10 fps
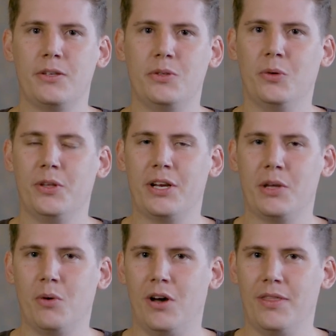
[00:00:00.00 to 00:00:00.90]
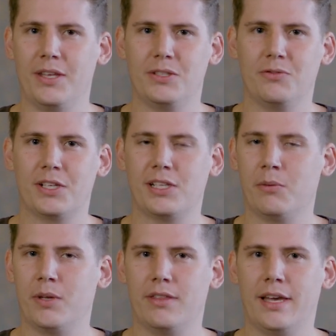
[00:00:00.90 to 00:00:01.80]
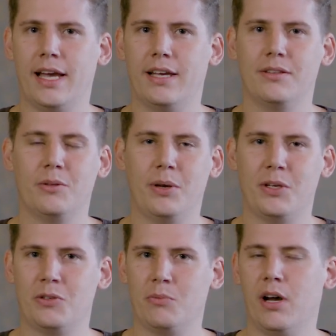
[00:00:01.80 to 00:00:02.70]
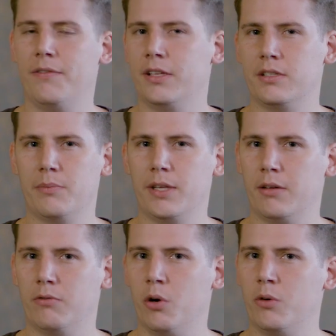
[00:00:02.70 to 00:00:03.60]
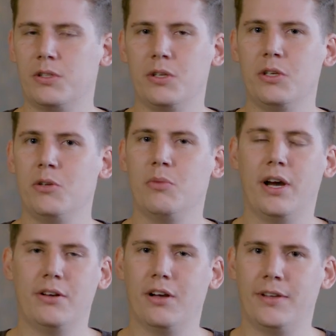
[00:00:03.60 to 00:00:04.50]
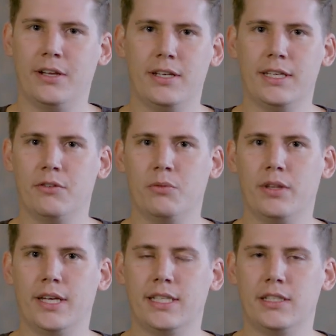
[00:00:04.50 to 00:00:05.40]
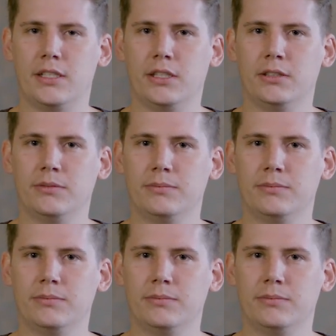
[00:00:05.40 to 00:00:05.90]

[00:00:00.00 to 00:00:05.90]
you're the only one that's wrestling with that. The person who might have done something wrong to you might not have any idea of what they did to you.